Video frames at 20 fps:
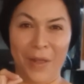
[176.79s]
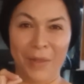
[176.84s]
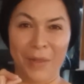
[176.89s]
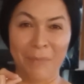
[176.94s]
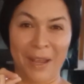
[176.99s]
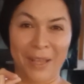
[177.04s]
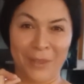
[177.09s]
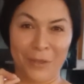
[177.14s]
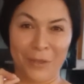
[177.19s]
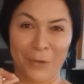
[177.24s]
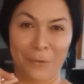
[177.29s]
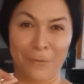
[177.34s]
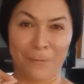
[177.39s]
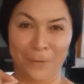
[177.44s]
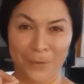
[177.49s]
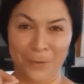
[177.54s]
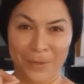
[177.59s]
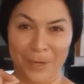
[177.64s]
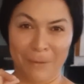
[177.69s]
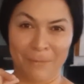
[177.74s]
my little
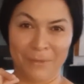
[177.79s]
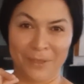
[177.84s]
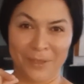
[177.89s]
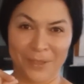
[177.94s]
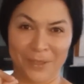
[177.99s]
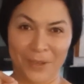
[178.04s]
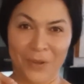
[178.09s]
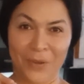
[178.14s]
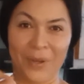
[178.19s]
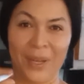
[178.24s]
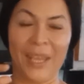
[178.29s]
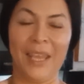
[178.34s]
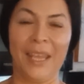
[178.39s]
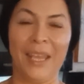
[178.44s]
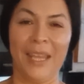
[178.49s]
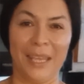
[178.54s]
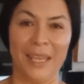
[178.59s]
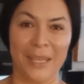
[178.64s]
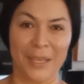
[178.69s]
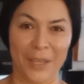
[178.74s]
food episode,
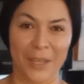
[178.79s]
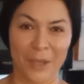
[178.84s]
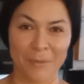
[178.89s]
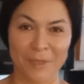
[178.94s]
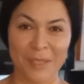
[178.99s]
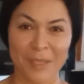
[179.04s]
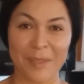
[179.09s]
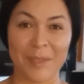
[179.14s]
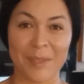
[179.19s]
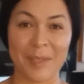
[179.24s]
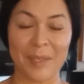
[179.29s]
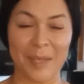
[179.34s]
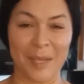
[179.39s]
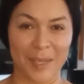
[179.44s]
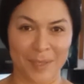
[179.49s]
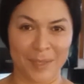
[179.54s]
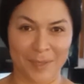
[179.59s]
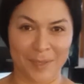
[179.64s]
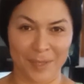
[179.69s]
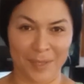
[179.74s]
he comes and
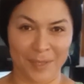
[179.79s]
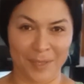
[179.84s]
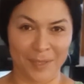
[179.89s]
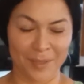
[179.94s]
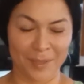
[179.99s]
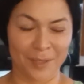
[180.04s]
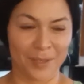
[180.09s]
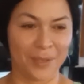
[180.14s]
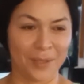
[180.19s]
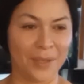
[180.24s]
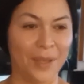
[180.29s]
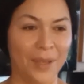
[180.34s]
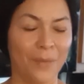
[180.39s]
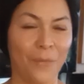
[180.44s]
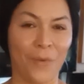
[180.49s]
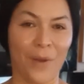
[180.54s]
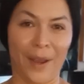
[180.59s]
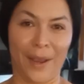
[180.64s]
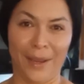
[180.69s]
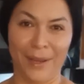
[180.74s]
sneezes,
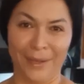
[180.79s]
right?